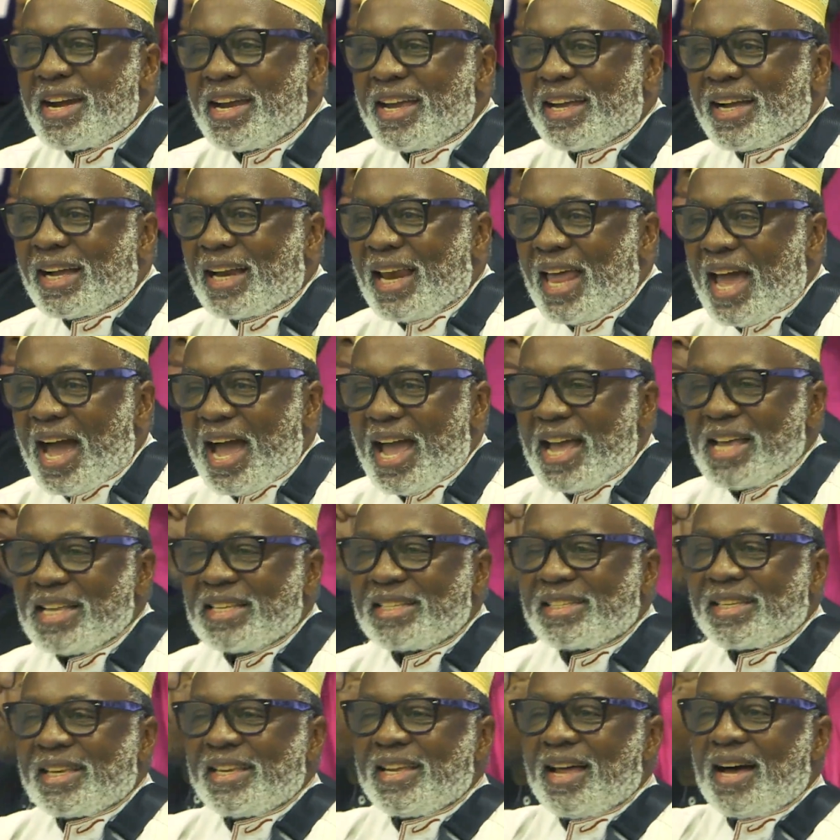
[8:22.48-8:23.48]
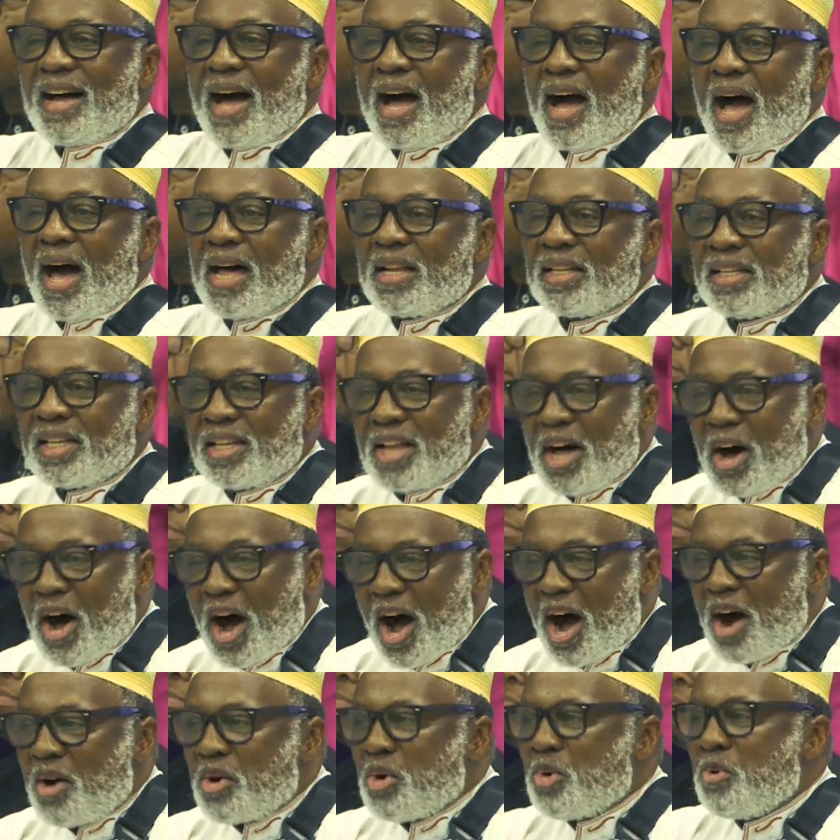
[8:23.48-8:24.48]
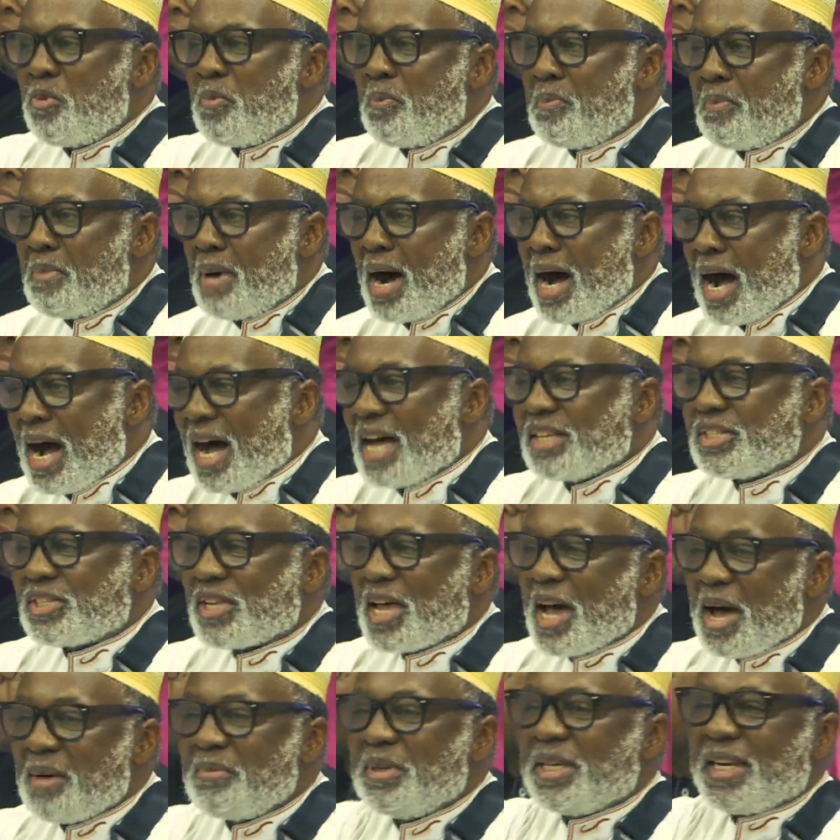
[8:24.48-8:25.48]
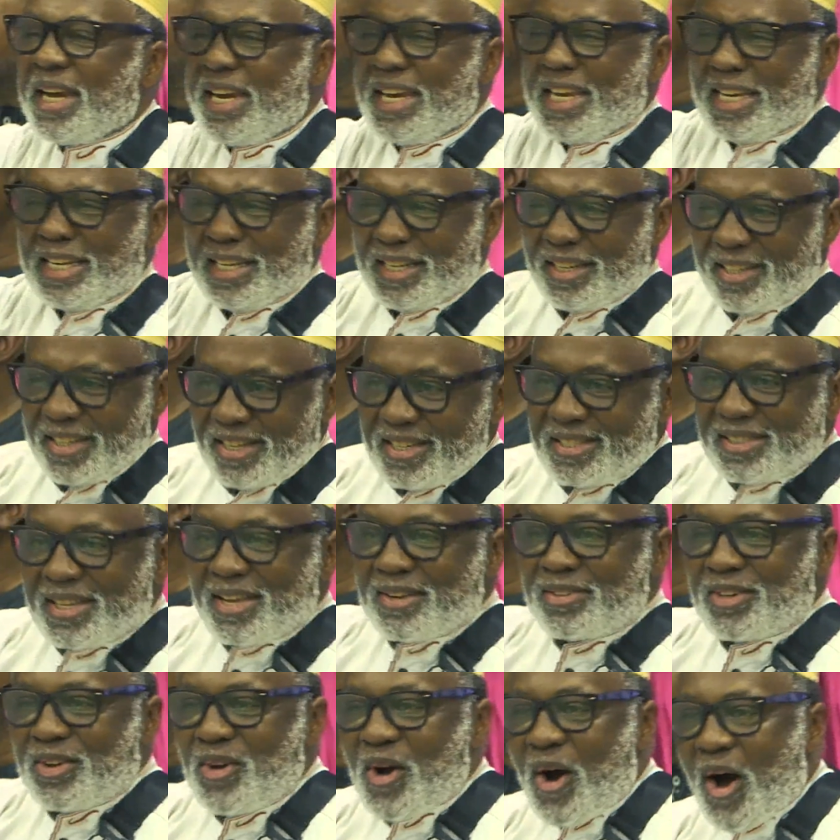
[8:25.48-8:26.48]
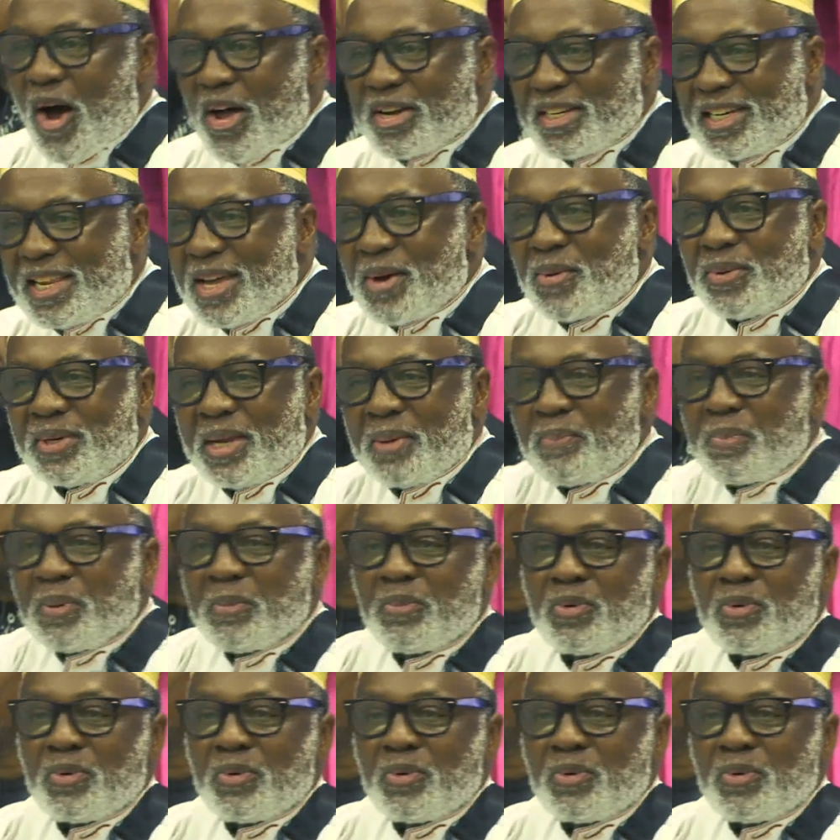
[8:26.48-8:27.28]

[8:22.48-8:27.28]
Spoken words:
clear. It says, Allahu ma'asabirin. It says, God there with the people that